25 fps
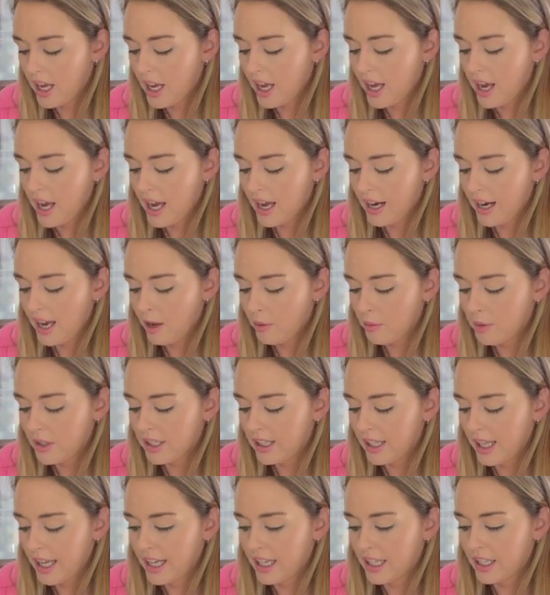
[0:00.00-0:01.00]
and I would
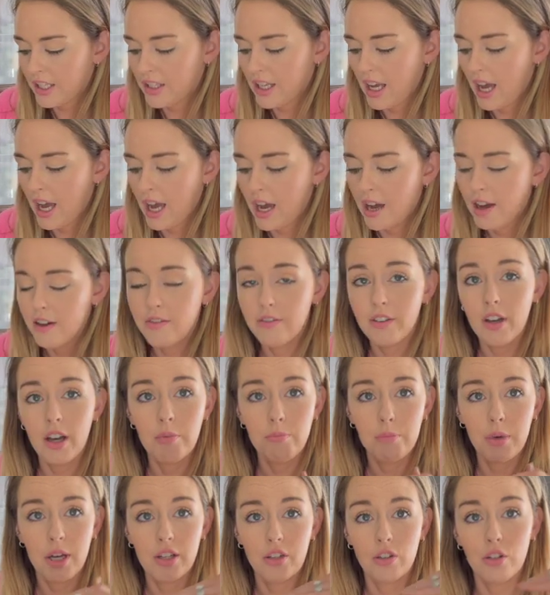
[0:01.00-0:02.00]
like it to have a
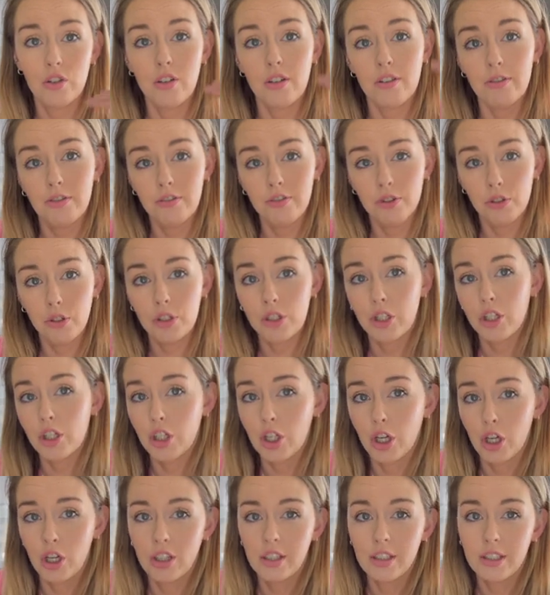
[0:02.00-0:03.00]
much fuller
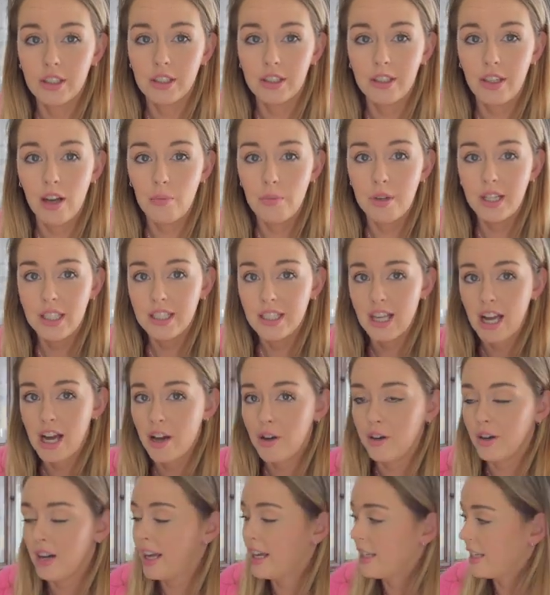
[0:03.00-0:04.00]
curtain coming
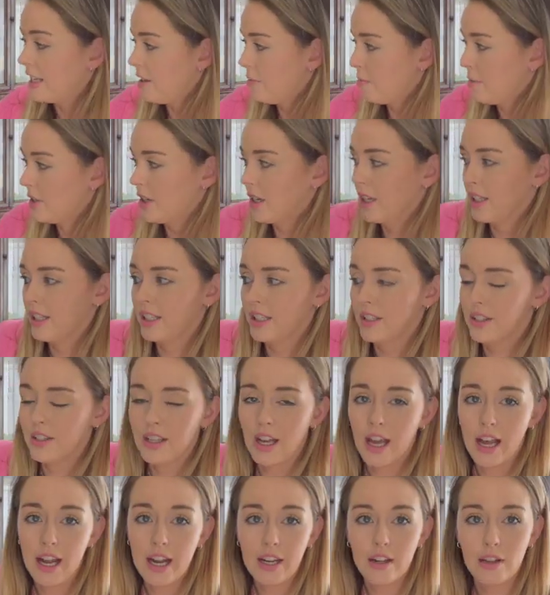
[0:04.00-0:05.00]
down. I keep it on the
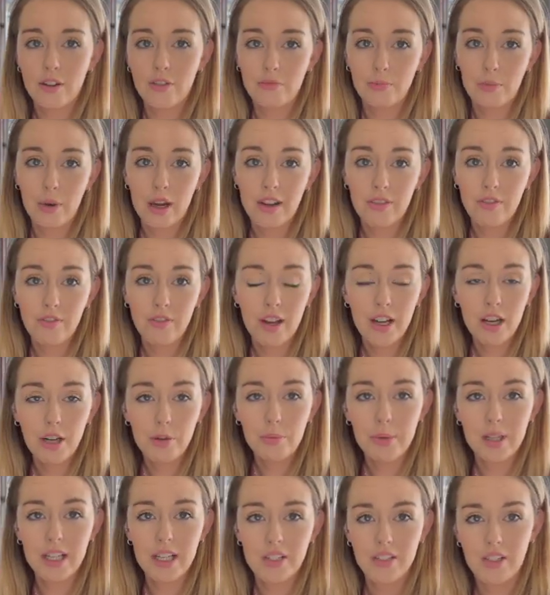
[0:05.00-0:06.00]
side of my
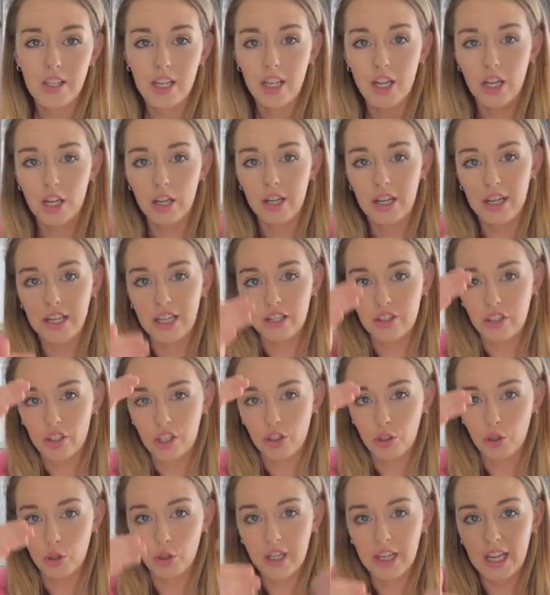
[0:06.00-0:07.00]
fireplace here, and it
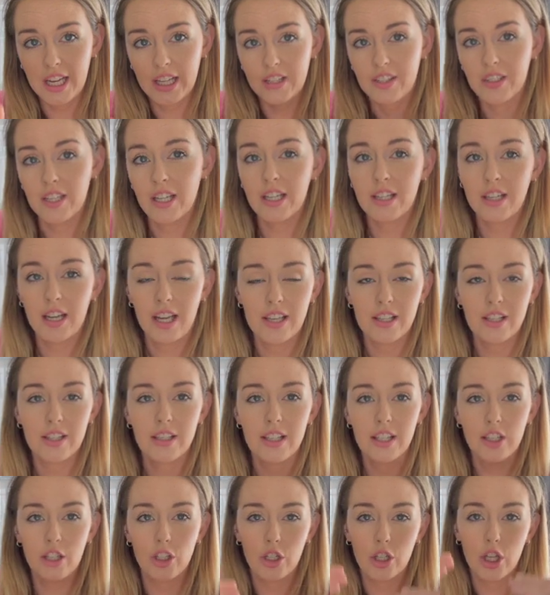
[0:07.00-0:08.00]
just creates a nice
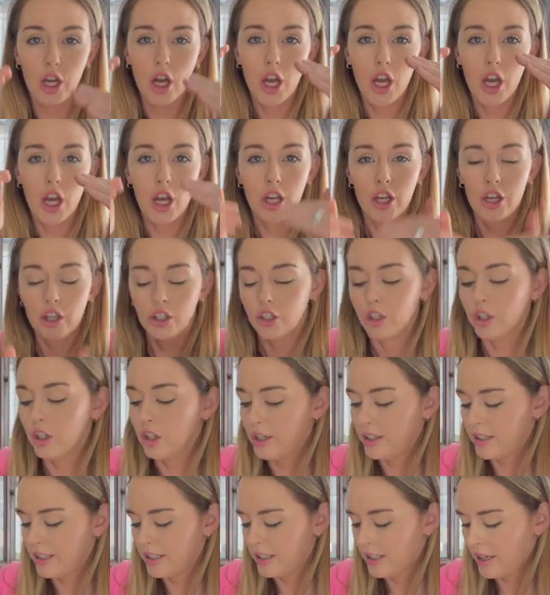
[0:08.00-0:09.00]
little
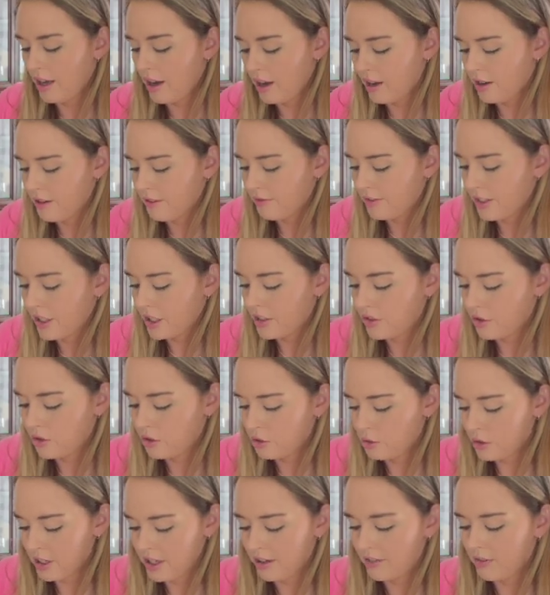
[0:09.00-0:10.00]
curtain of
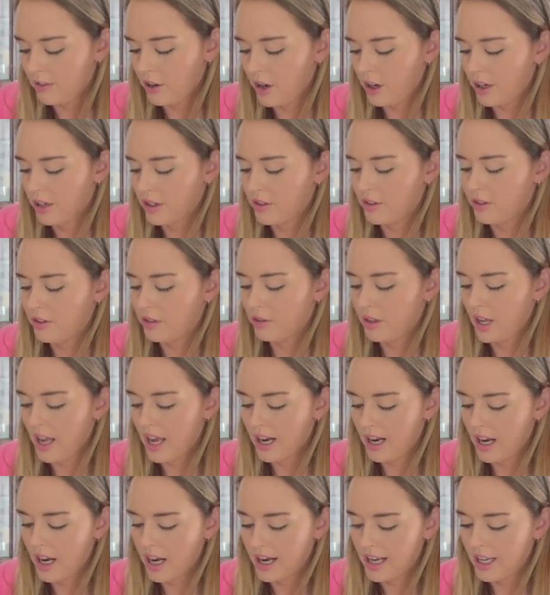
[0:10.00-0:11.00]
string of hearts,
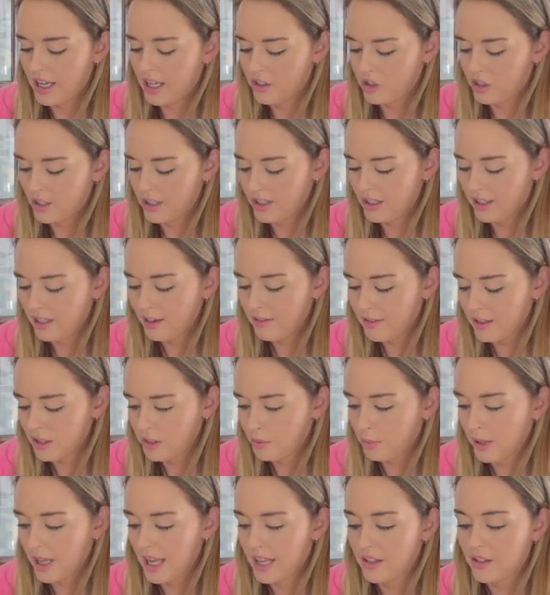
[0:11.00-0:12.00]
and I just love this
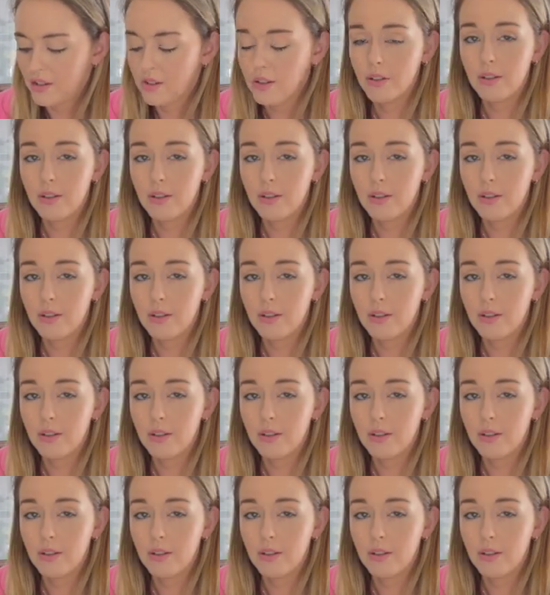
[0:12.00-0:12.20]
plant. So